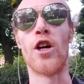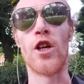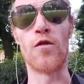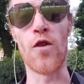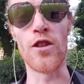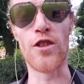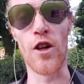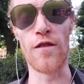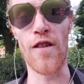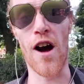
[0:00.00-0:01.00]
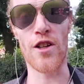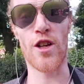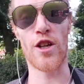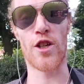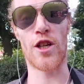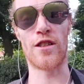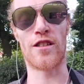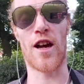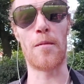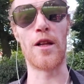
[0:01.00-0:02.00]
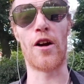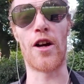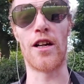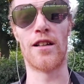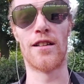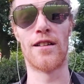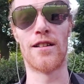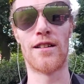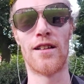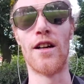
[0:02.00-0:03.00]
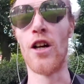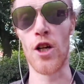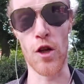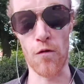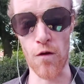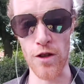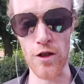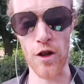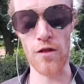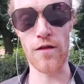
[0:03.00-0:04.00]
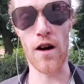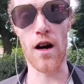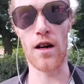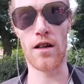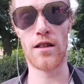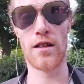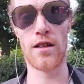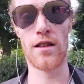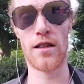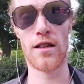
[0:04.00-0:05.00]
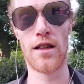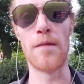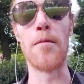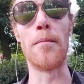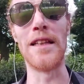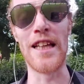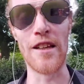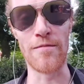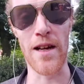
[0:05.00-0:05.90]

you've run so far, Cheshire Constabulary. You've run so far, but believe